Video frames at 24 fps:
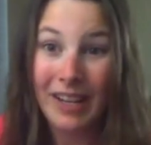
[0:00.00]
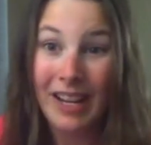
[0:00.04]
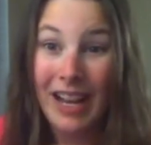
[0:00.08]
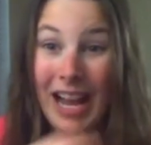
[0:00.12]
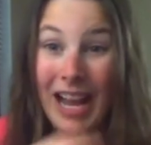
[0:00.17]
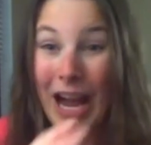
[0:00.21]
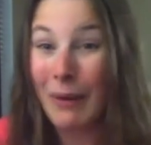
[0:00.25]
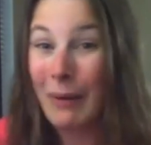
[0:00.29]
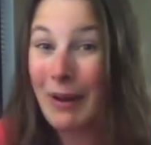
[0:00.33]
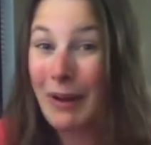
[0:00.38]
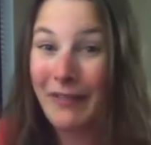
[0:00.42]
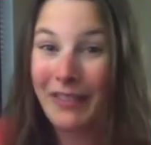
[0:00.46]

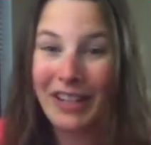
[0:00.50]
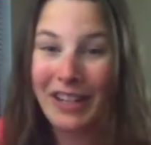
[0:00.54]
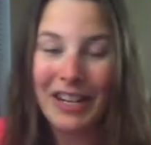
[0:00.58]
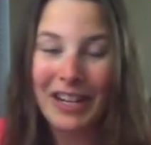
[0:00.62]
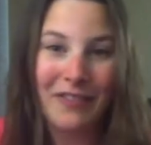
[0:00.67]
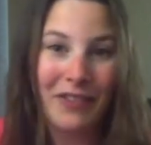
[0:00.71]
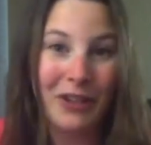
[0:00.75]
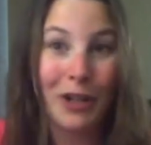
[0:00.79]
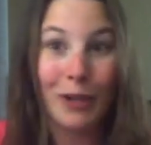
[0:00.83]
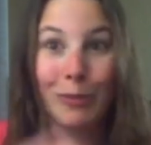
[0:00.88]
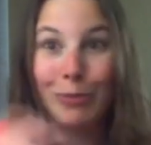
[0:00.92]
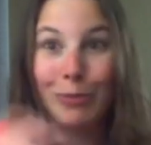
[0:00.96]
However, if
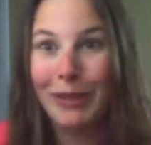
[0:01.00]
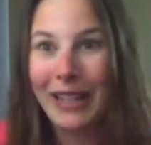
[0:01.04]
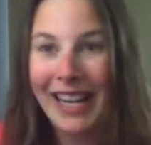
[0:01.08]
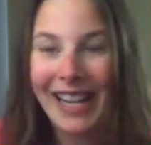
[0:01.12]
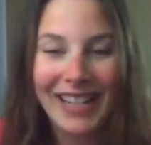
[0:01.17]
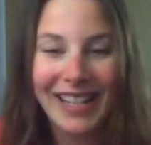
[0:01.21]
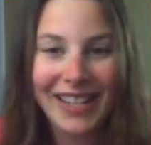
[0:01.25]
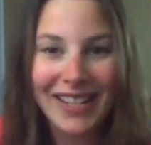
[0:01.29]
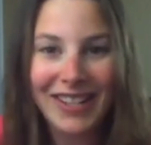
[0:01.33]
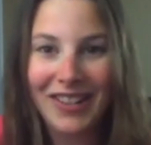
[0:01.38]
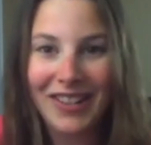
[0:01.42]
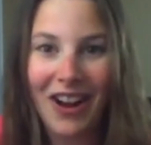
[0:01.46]
your plan
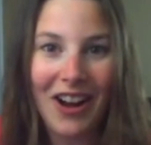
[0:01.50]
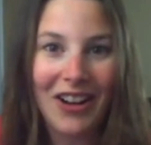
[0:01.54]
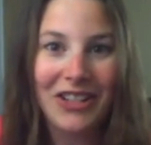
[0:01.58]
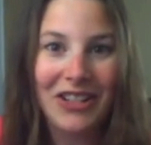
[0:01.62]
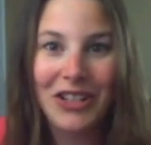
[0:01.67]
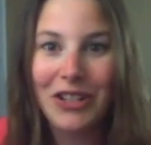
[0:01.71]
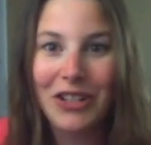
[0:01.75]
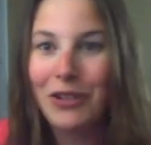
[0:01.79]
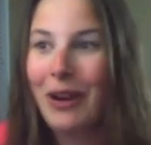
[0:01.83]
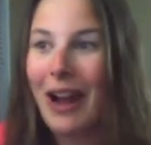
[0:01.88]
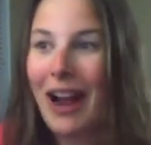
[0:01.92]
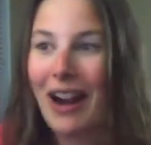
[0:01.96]
is not
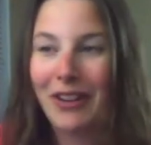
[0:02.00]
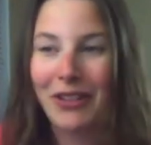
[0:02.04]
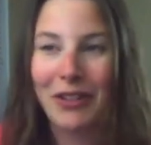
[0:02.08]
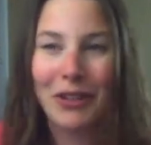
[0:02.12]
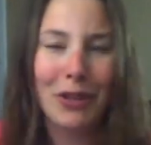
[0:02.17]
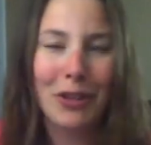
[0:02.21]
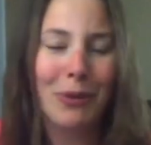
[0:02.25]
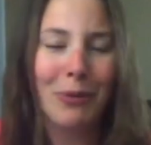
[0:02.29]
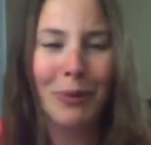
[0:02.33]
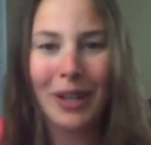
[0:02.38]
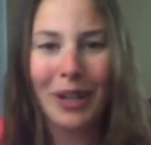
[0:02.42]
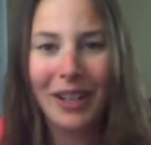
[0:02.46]
to
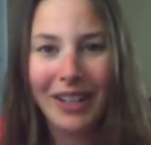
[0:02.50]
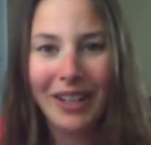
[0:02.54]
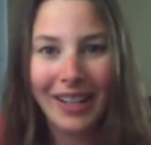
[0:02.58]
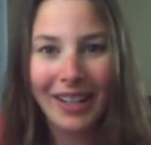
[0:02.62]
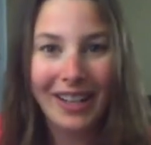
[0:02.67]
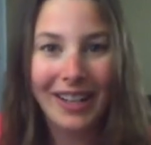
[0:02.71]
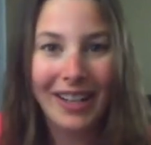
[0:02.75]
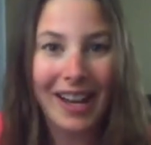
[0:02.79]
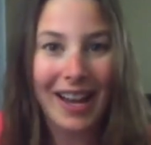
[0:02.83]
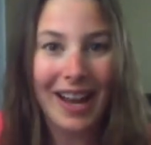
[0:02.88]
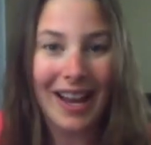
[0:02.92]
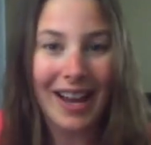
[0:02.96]
actually work
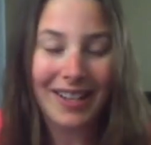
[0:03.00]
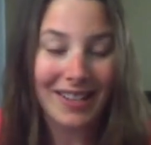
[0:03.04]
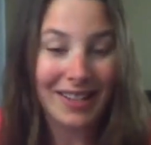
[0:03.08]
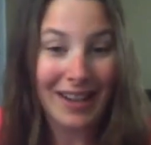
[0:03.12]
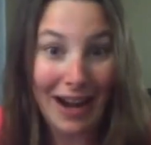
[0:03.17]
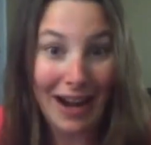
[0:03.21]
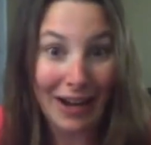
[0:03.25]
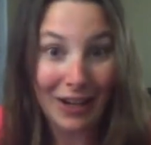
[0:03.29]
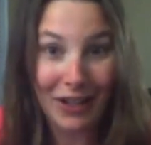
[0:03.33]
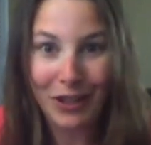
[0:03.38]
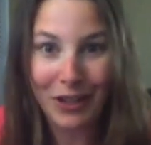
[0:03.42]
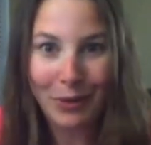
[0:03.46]
as an
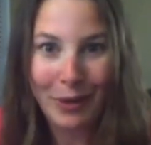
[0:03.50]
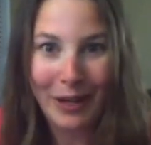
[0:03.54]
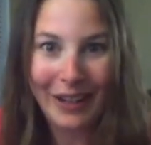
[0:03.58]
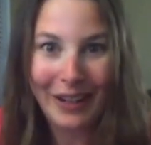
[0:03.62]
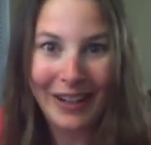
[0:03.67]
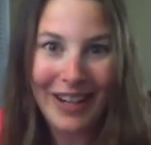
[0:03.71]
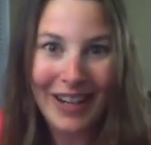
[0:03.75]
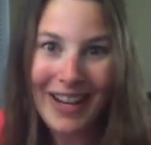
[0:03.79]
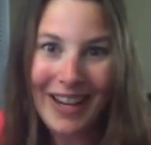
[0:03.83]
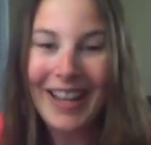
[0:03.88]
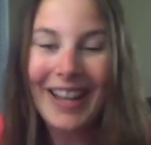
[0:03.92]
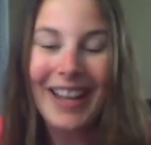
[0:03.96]

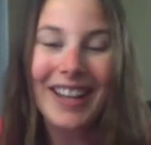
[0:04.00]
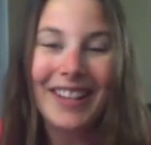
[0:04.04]
actuary,